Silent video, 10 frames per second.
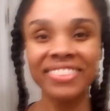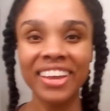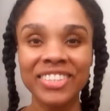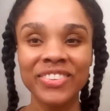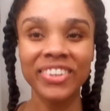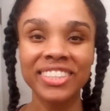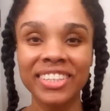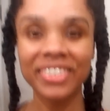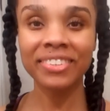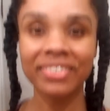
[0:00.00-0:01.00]
Thanks for
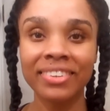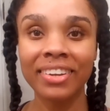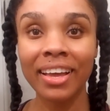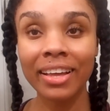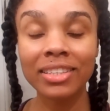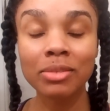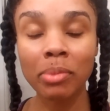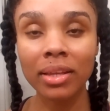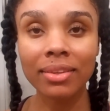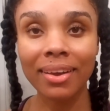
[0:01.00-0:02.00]
watching. It's
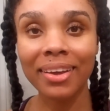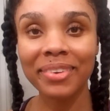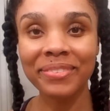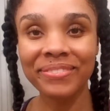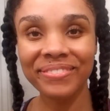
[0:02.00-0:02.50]
bedtime.